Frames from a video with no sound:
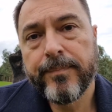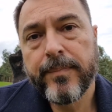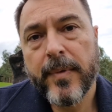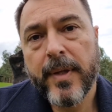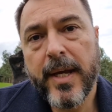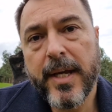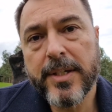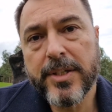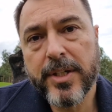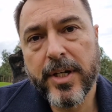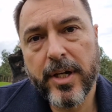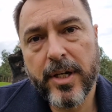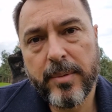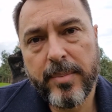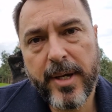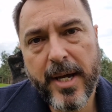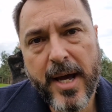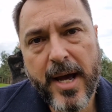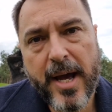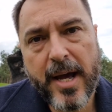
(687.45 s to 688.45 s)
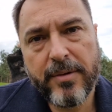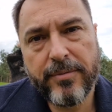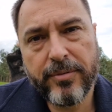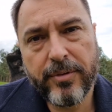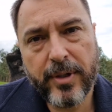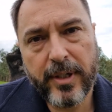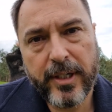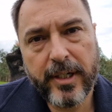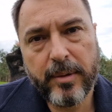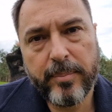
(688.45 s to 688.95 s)
It's going to be hard for
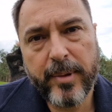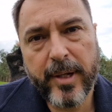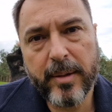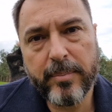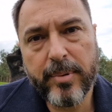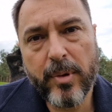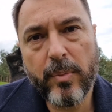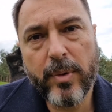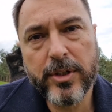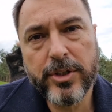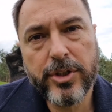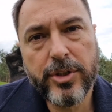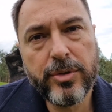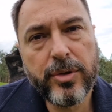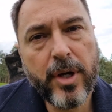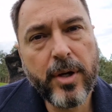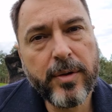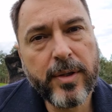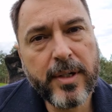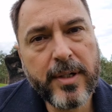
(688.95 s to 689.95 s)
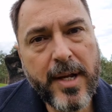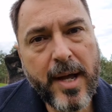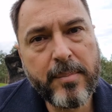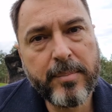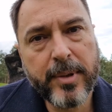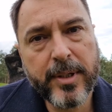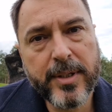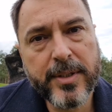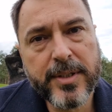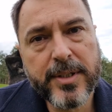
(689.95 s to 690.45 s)
a little bit, but once you know the
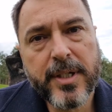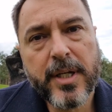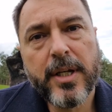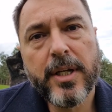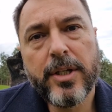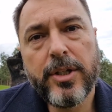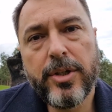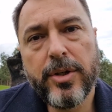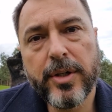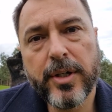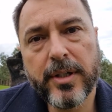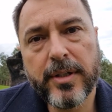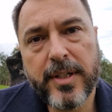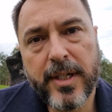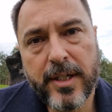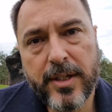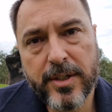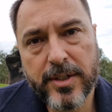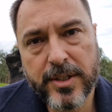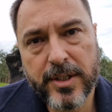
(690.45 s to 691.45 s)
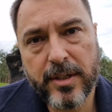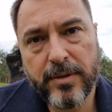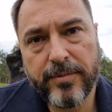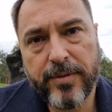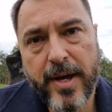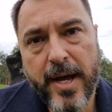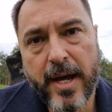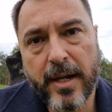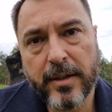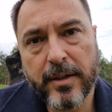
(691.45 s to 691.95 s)
numbers, you can dig yourself
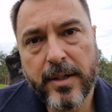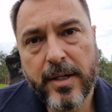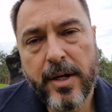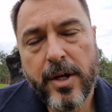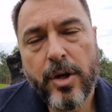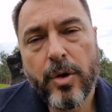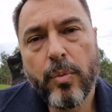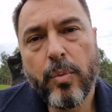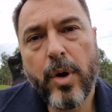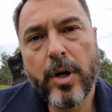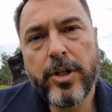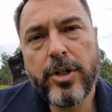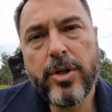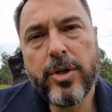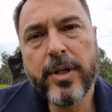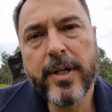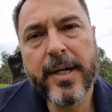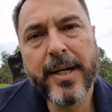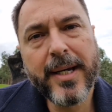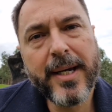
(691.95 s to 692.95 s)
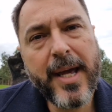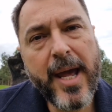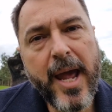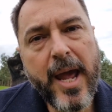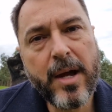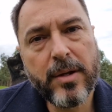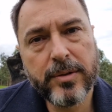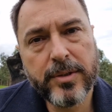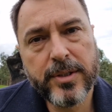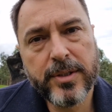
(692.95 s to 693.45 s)
out. What you can
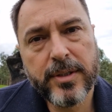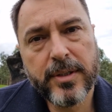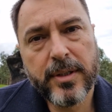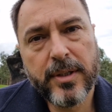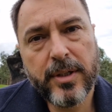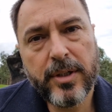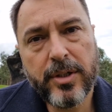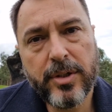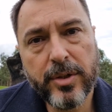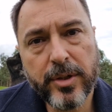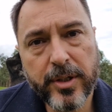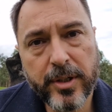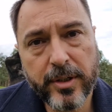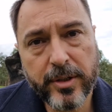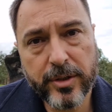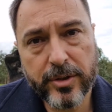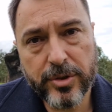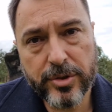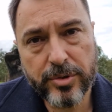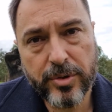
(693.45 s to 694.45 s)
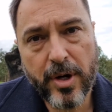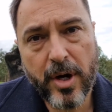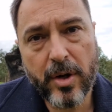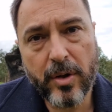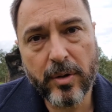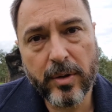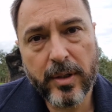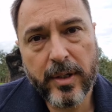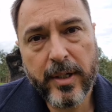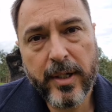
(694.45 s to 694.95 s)
count, you can
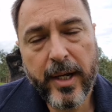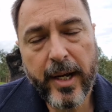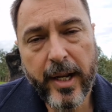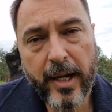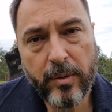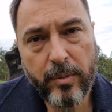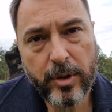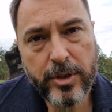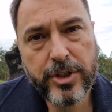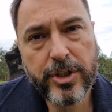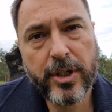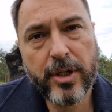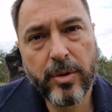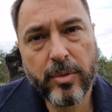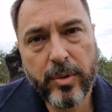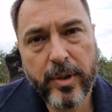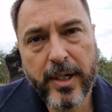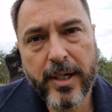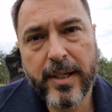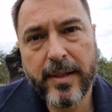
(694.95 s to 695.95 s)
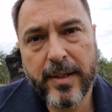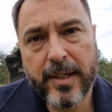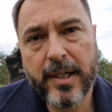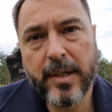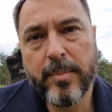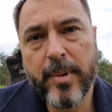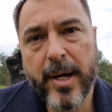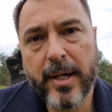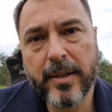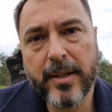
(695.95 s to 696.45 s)
control. And I want you to really think
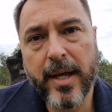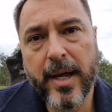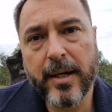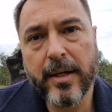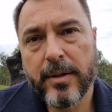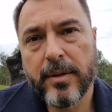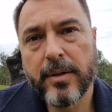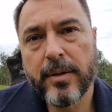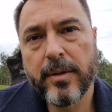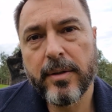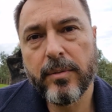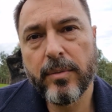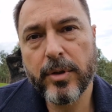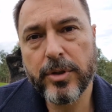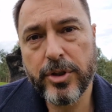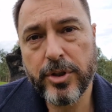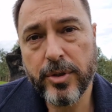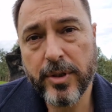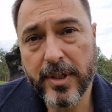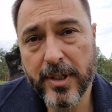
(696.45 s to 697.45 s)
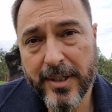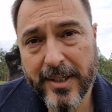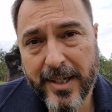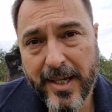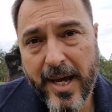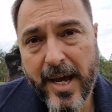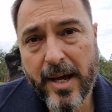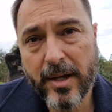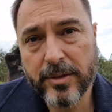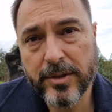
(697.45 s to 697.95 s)
about that. What you can
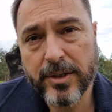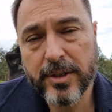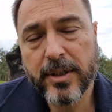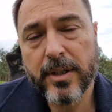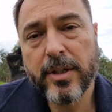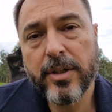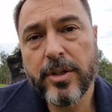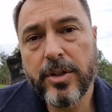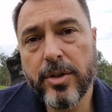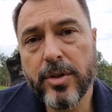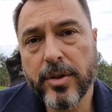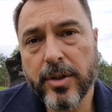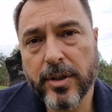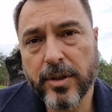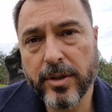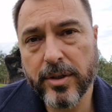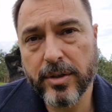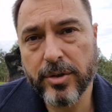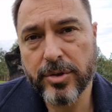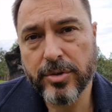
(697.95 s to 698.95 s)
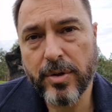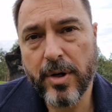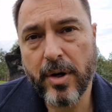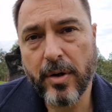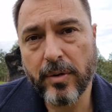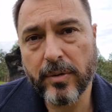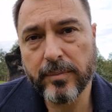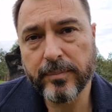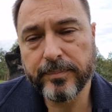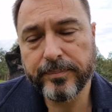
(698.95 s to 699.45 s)
count, you can control.